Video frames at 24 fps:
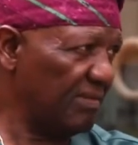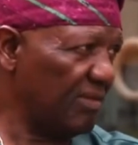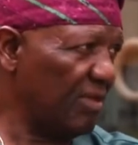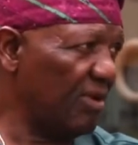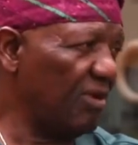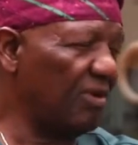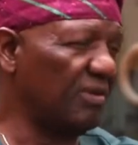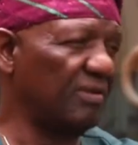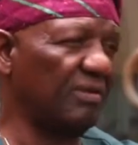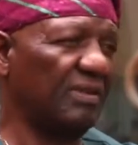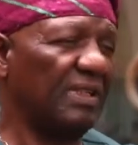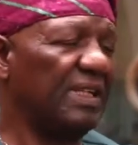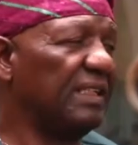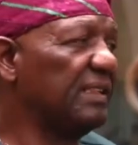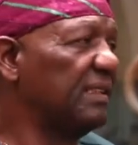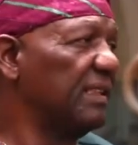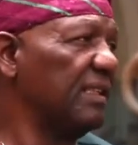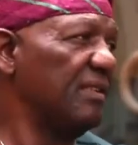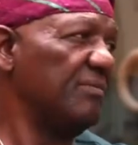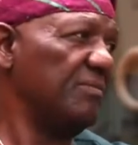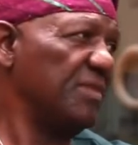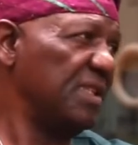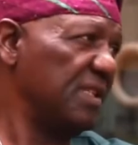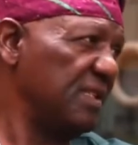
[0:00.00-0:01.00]
on
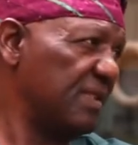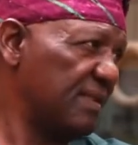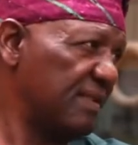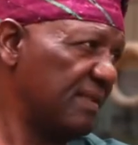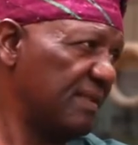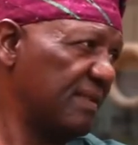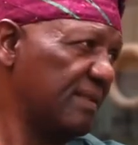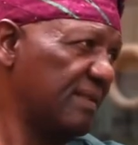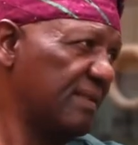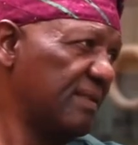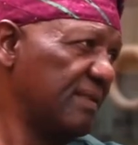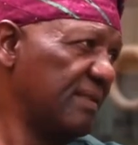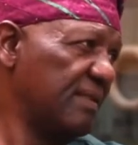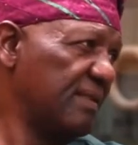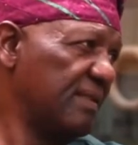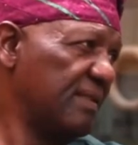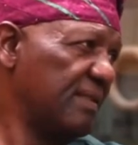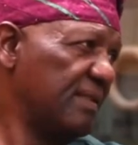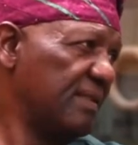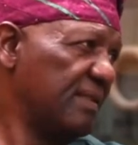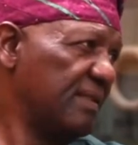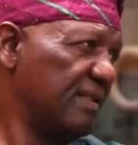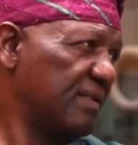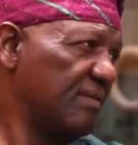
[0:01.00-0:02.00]
SMEs,
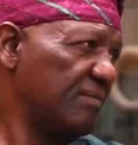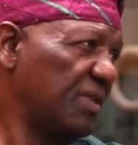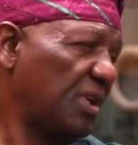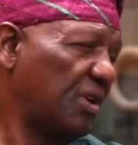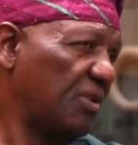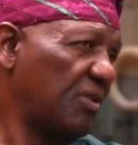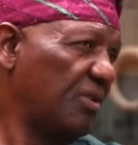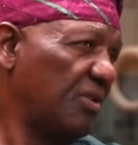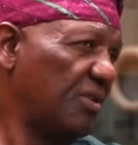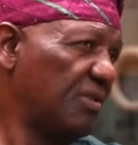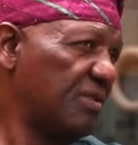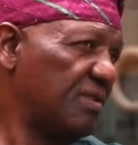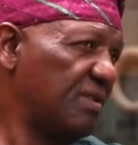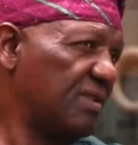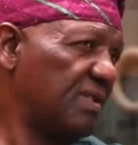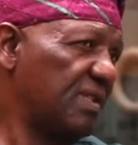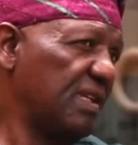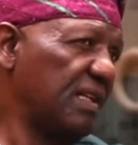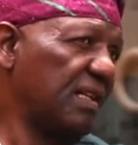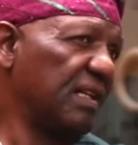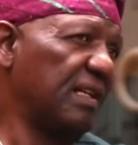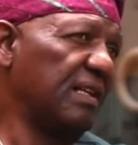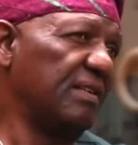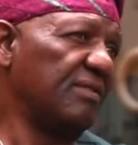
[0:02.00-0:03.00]
because
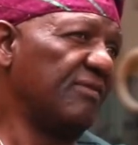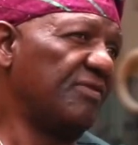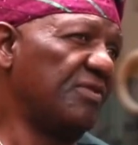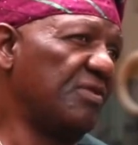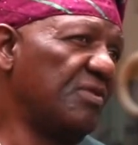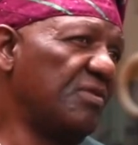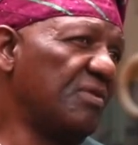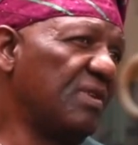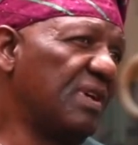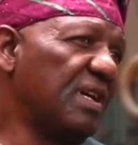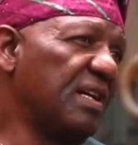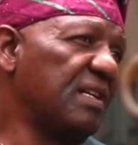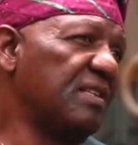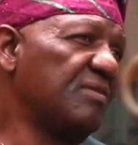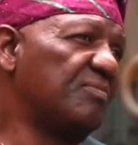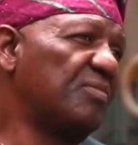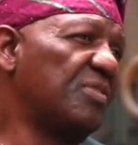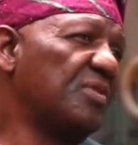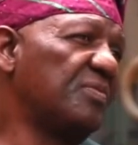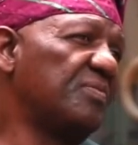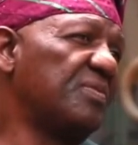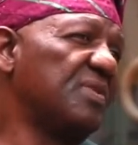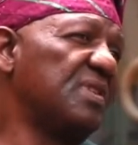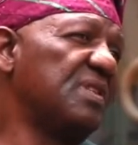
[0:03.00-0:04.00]
if you look at the
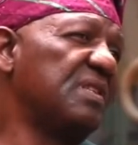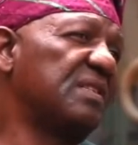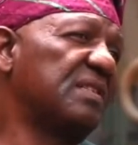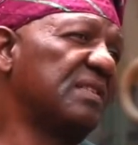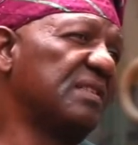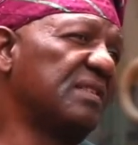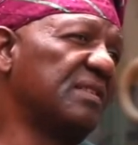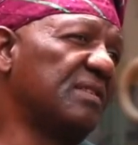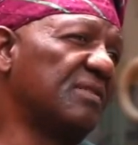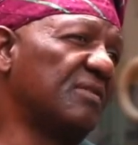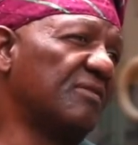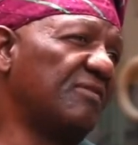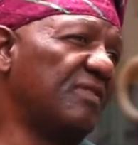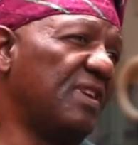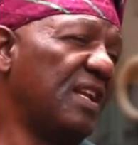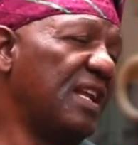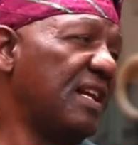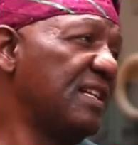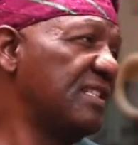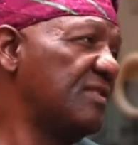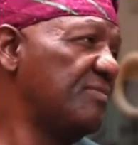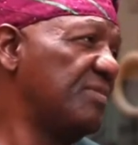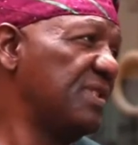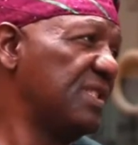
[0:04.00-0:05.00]
population of
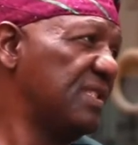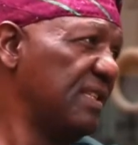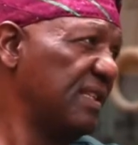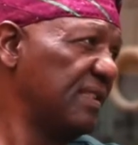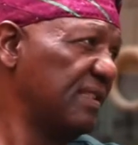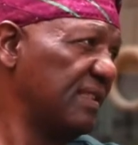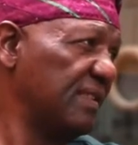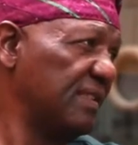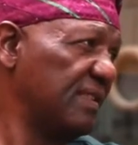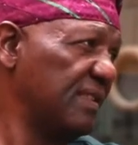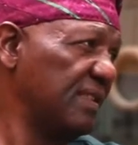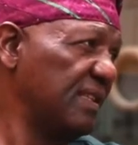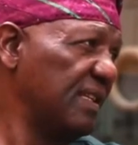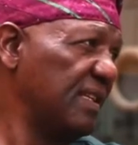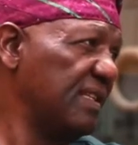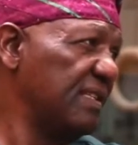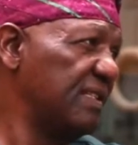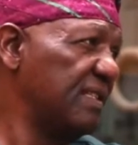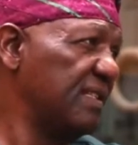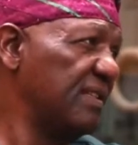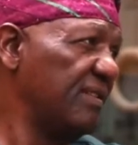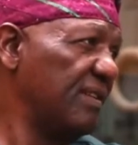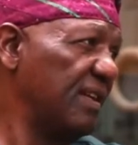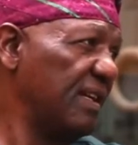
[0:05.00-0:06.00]
large businesses in
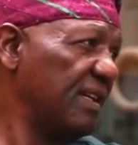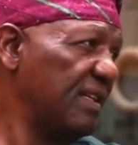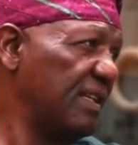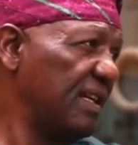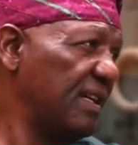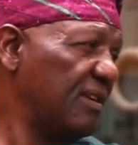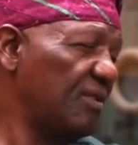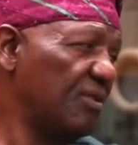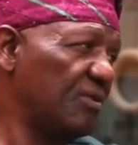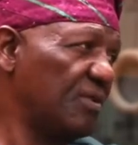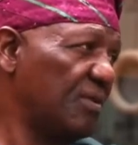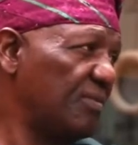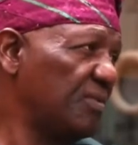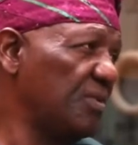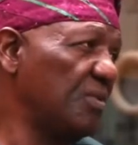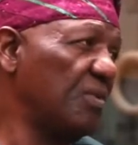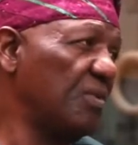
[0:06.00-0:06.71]
Nigeria, they are not up to